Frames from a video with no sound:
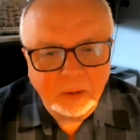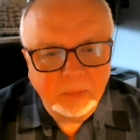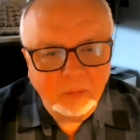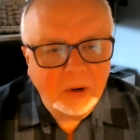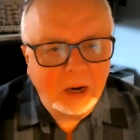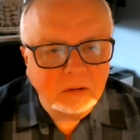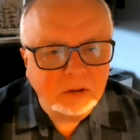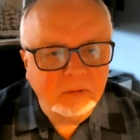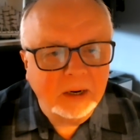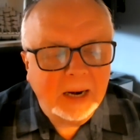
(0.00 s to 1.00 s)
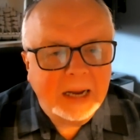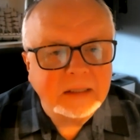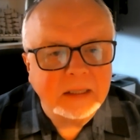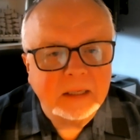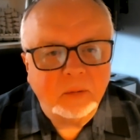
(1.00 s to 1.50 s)
But we also
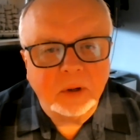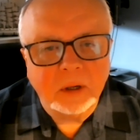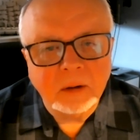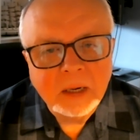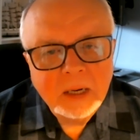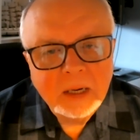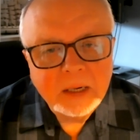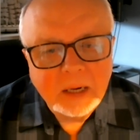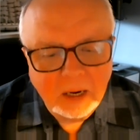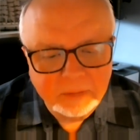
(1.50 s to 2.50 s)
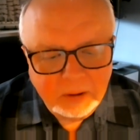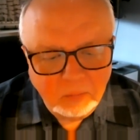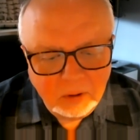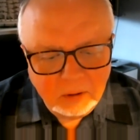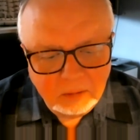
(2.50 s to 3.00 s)
realize that there
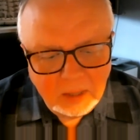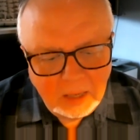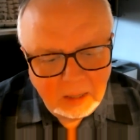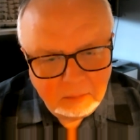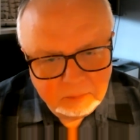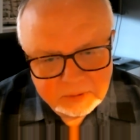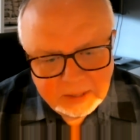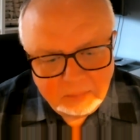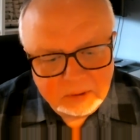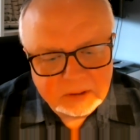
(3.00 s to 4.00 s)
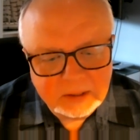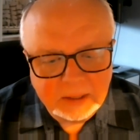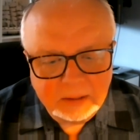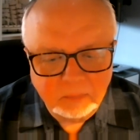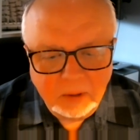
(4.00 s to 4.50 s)
were settlements
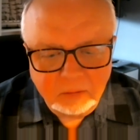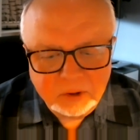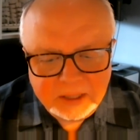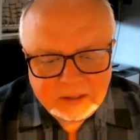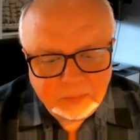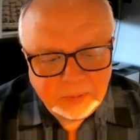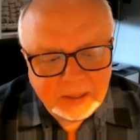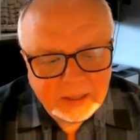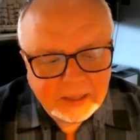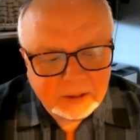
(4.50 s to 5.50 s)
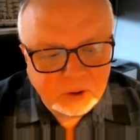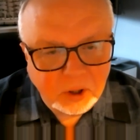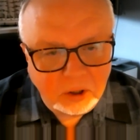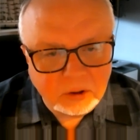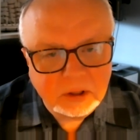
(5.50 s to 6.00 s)
in both Chesapeake and
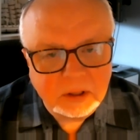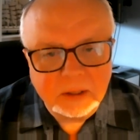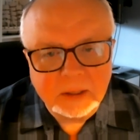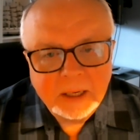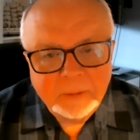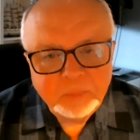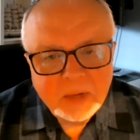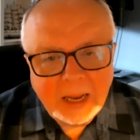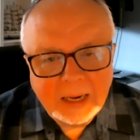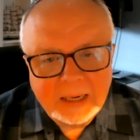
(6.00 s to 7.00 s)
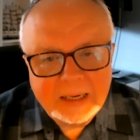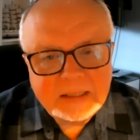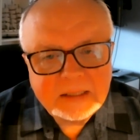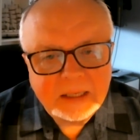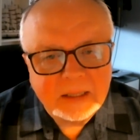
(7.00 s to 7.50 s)
Charleston, at
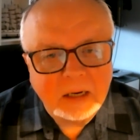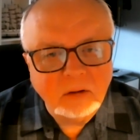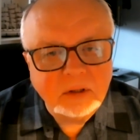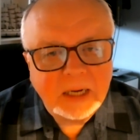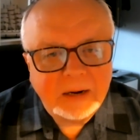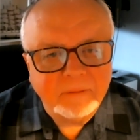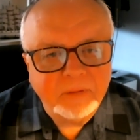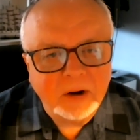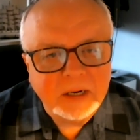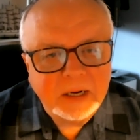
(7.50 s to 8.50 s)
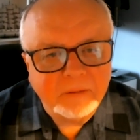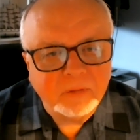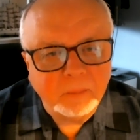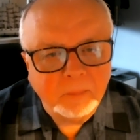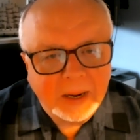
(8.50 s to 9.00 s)
least, and those had a very
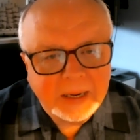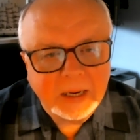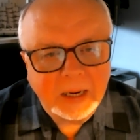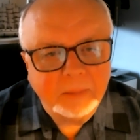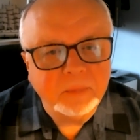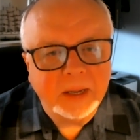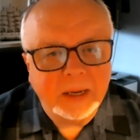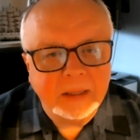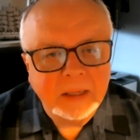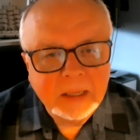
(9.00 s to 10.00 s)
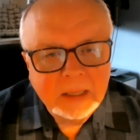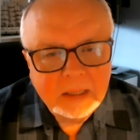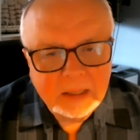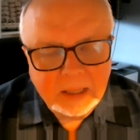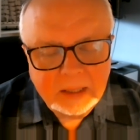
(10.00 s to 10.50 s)
different makeup than
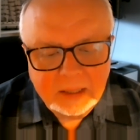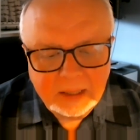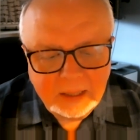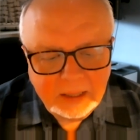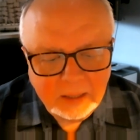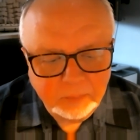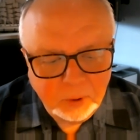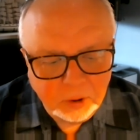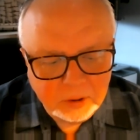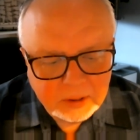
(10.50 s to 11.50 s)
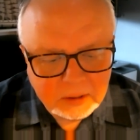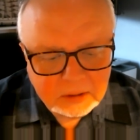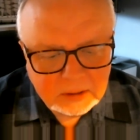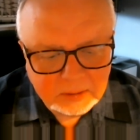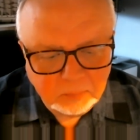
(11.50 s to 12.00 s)
did the
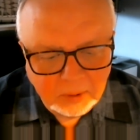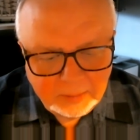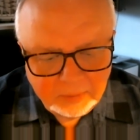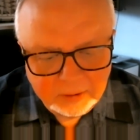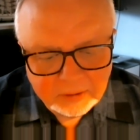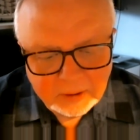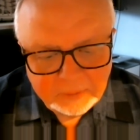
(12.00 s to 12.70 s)
Puritans at Plymouth.